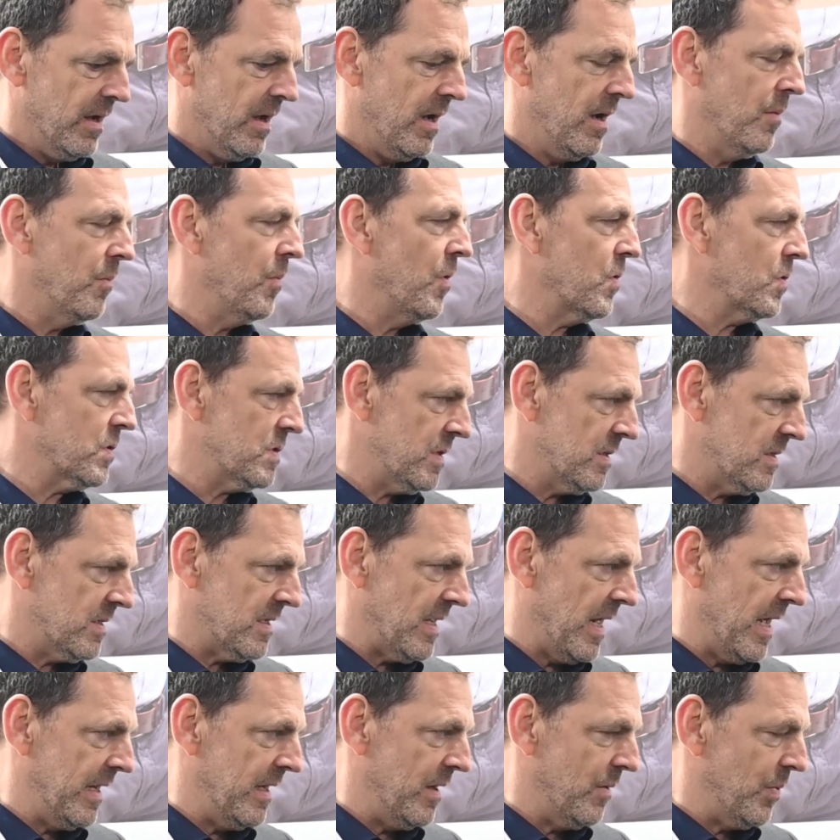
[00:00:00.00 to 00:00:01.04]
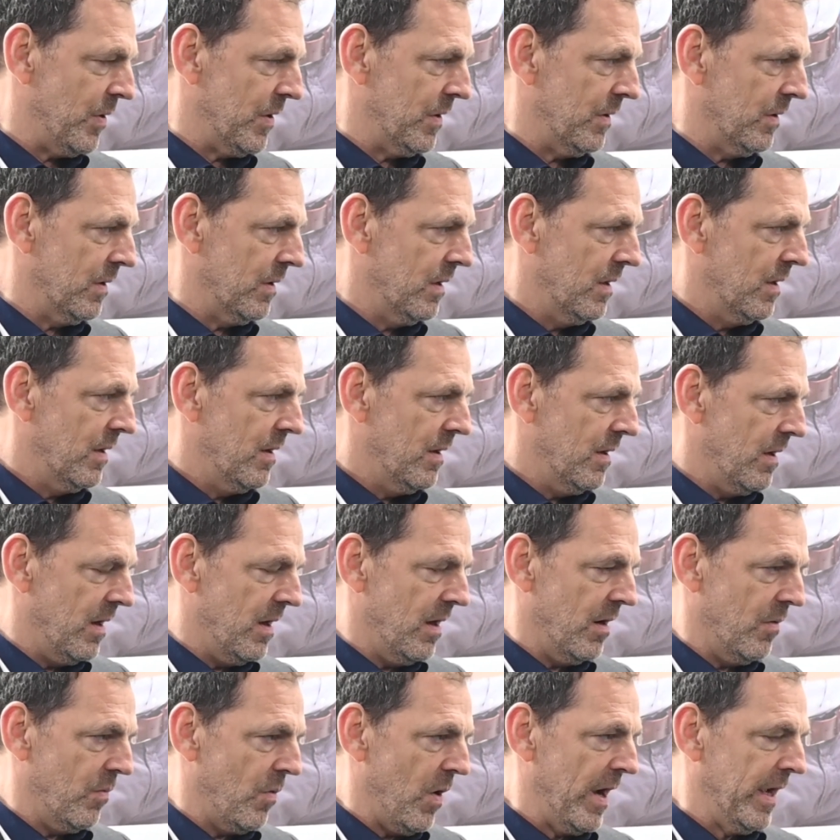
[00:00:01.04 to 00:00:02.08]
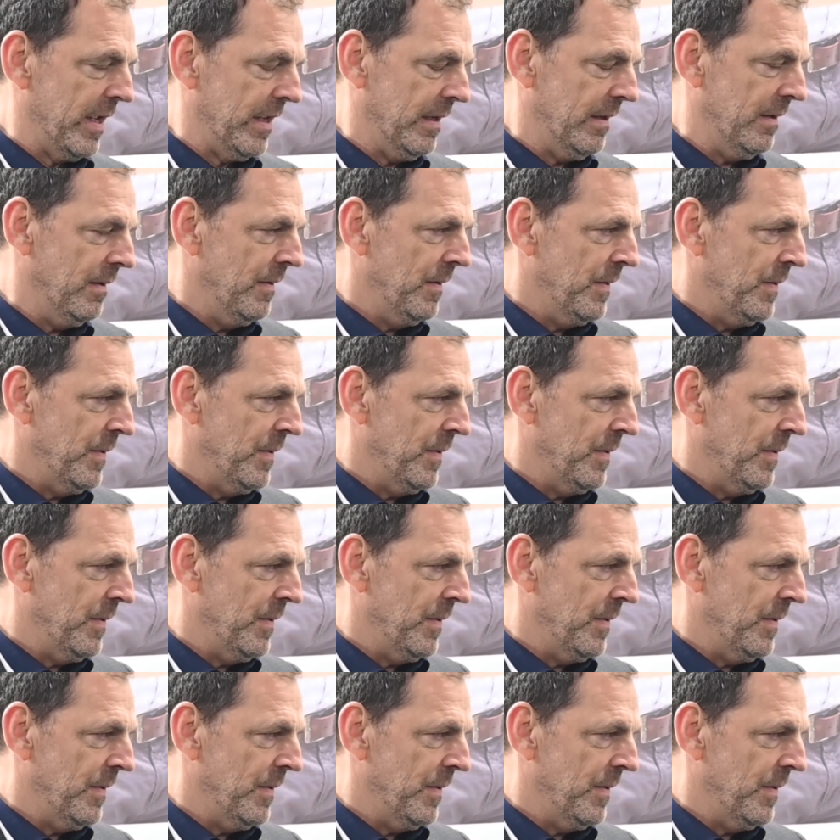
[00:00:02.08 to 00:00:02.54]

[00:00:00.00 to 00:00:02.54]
and more sustainable way.